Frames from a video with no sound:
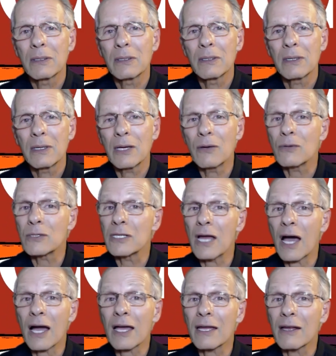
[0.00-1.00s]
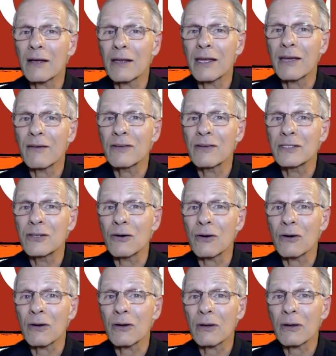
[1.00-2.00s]
He was knocking on heaven's
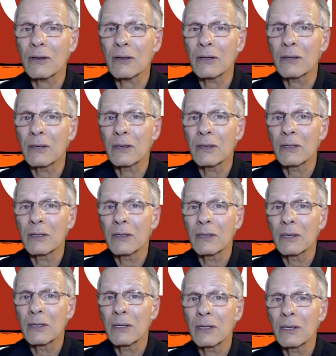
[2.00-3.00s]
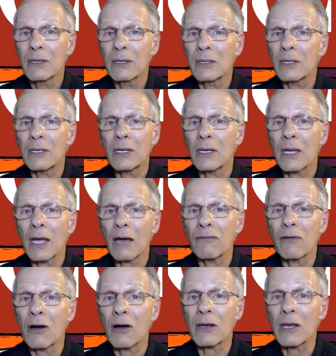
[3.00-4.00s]
door. And he didn't have
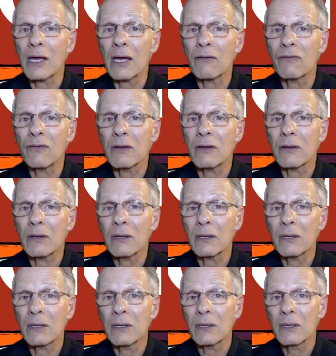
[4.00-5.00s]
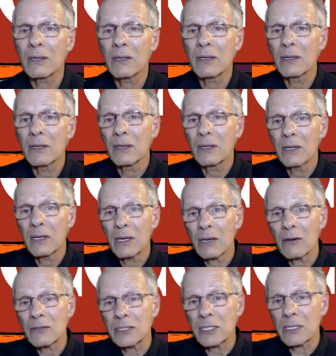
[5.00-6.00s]
long left.
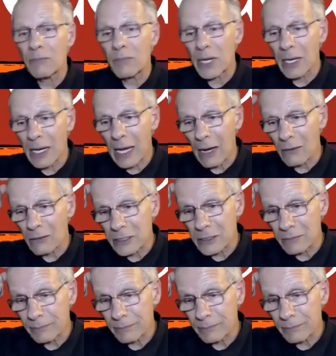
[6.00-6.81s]
He was in the bunkhouse.